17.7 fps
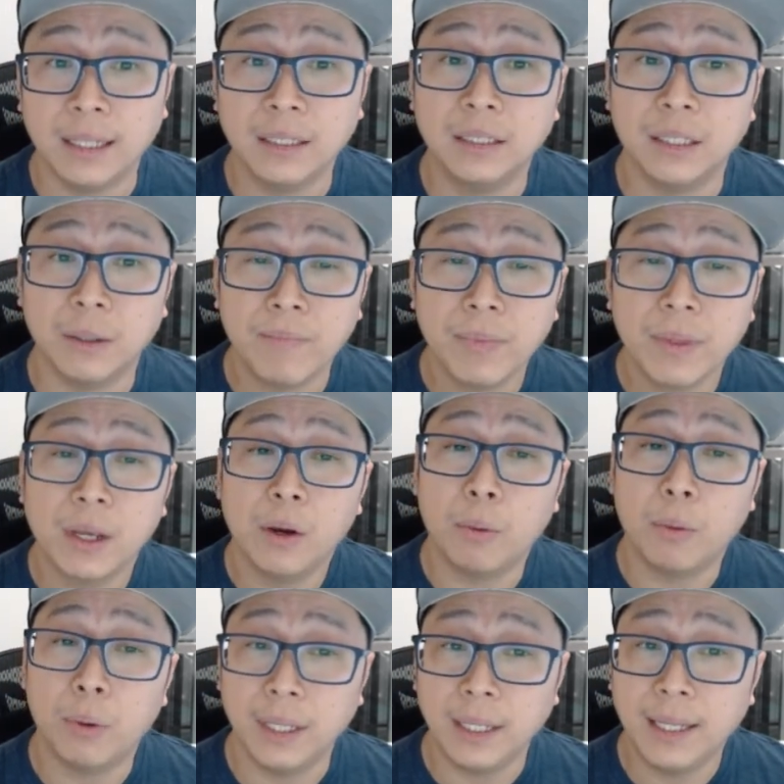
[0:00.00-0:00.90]
So
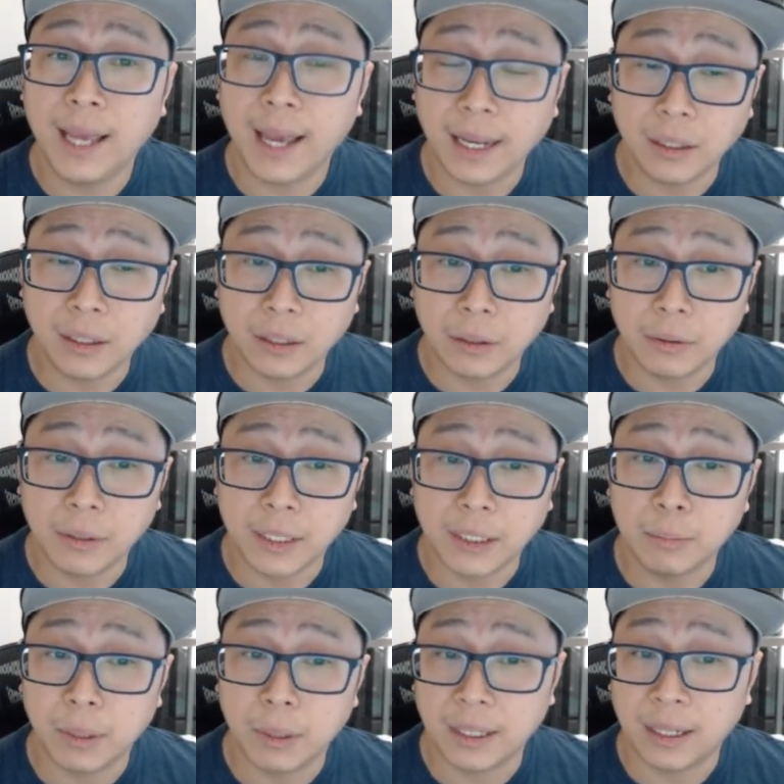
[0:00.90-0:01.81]
what you can do
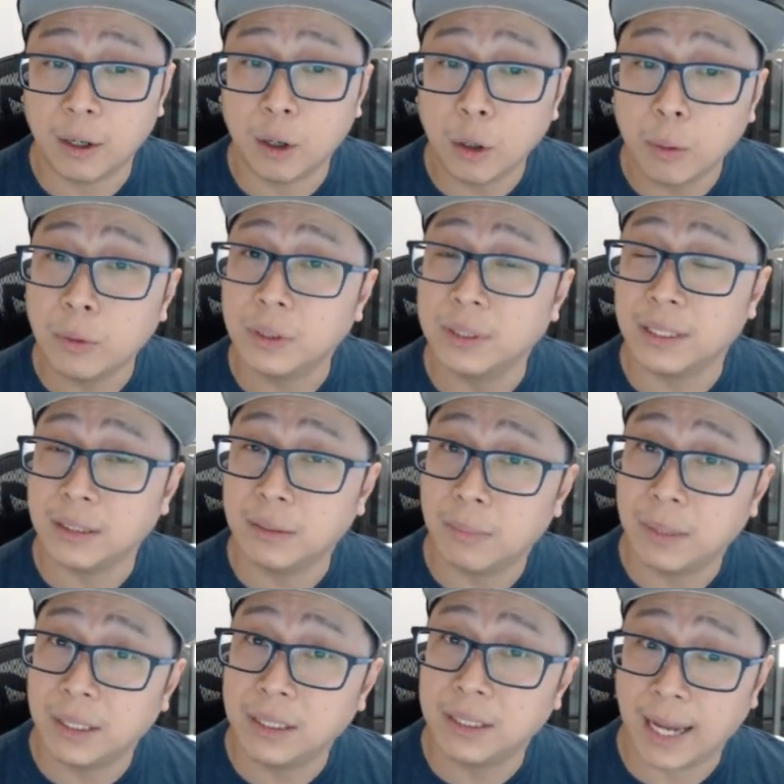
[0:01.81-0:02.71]
is put almost as
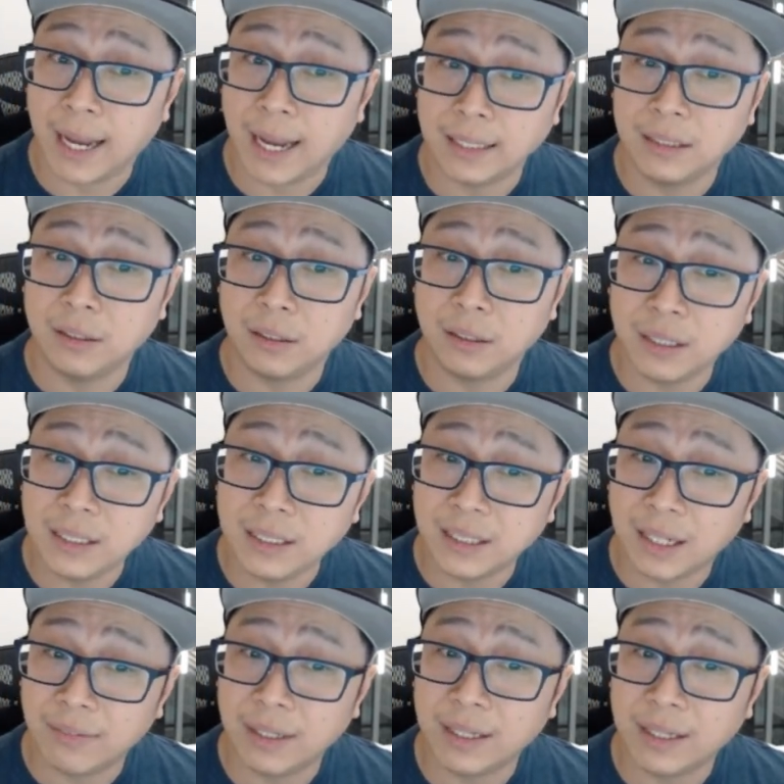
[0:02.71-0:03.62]
much as
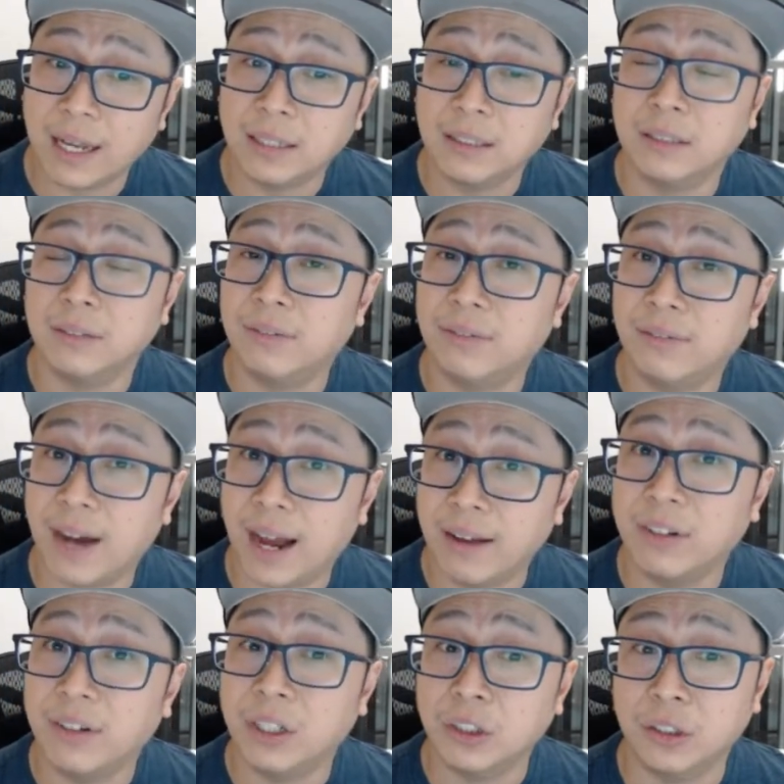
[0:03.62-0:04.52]
thirty-seven thousand
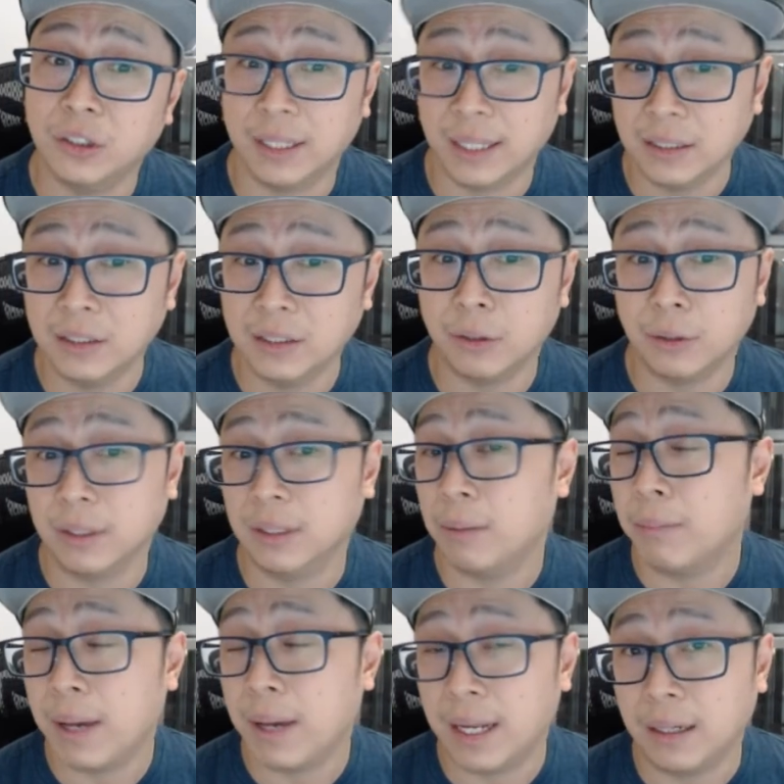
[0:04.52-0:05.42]
five hundred dollars into it,
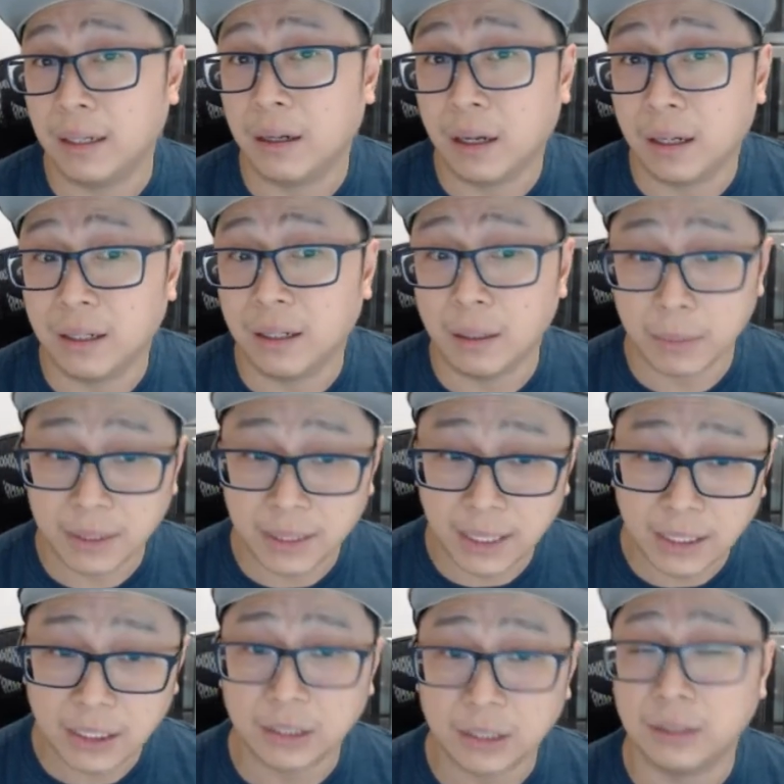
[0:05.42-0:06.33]
depending on
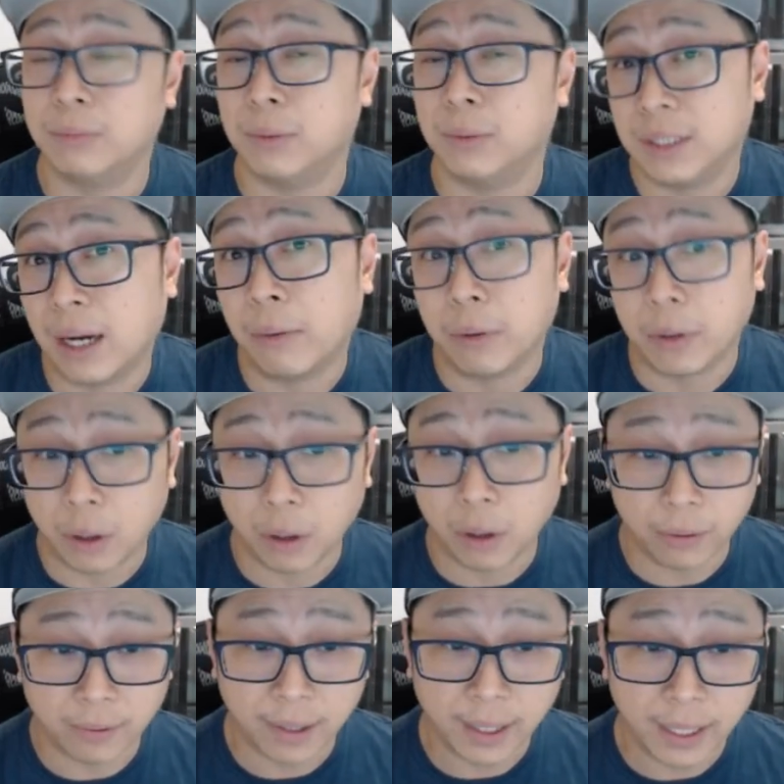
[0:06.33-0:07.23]
limitations, which I will
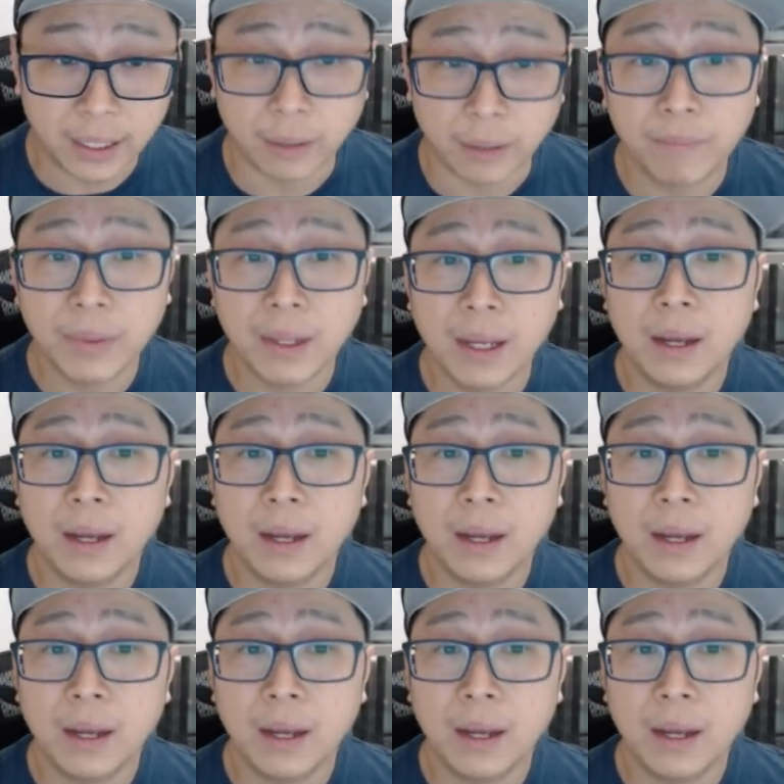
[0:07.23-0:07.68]
go over later.